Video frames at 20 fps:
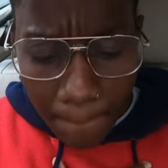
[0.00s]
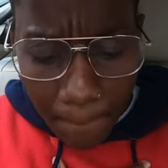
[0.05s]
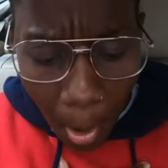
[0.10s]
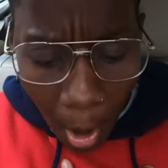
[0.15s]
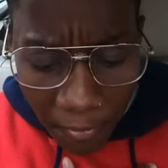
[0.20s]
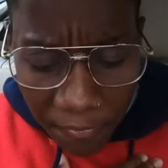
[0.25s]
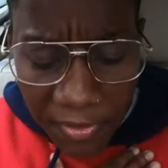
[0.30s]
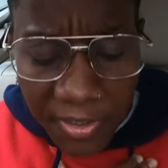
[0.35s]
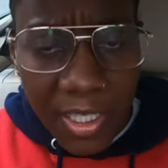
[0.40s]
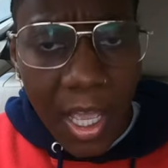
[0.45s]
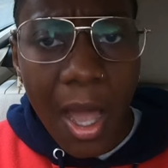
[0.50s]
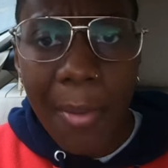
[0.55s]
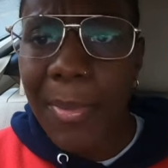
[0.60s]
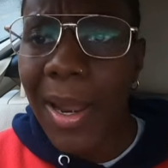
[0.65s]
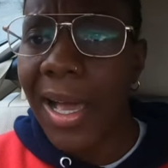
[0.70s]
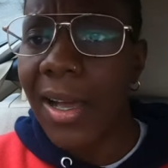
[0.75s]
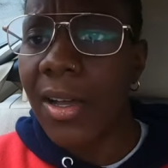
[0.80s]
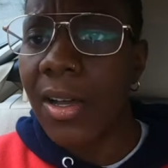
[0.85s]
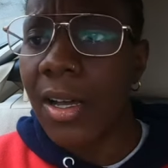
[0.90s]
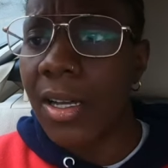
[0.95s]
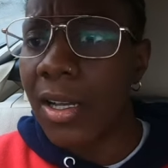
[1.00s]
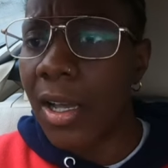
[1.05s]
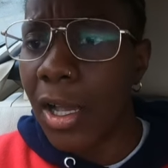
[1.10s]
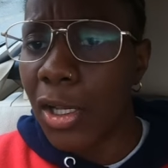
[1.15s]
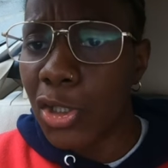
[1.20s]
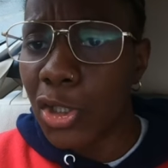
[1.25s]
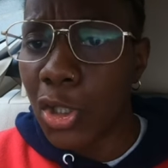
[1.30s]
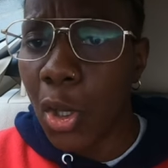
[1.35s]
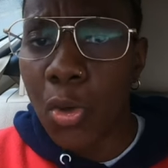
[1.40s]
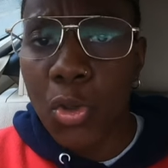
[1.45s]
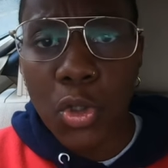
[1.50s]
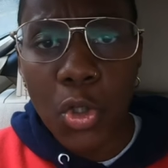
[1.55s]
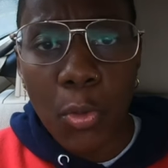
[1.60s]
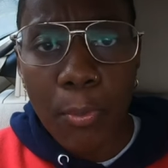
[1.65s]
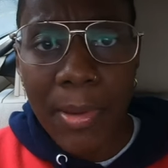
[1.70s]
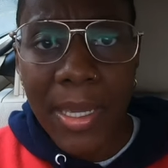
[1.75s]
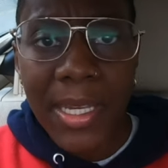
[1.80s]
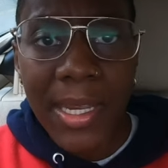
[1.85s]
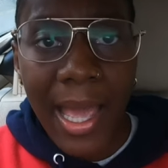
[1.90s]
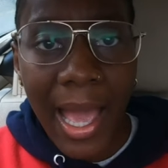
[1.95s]
Puff has come like a, a
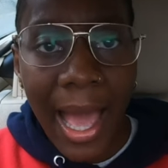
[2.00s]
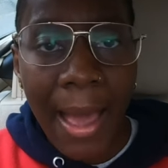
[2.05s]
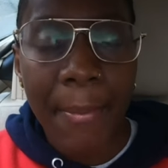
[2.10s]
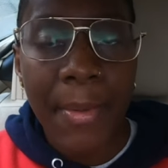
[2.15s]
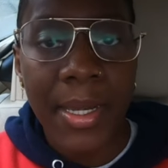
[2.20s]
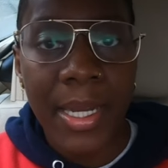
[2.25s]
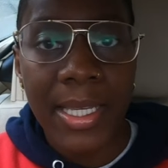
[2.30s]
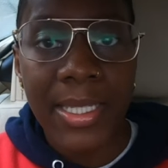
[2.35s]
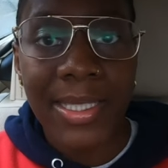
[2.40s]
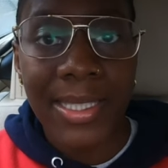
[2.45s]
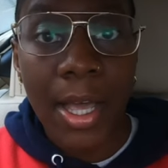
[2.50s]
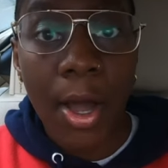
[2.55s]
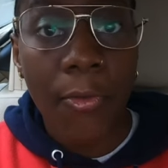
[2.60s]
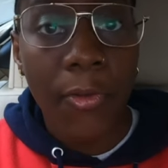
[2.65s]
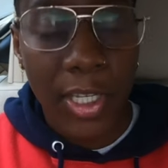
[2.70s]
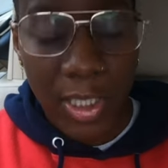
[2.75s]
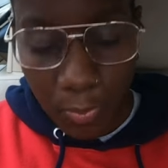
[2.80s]
social media app in itself.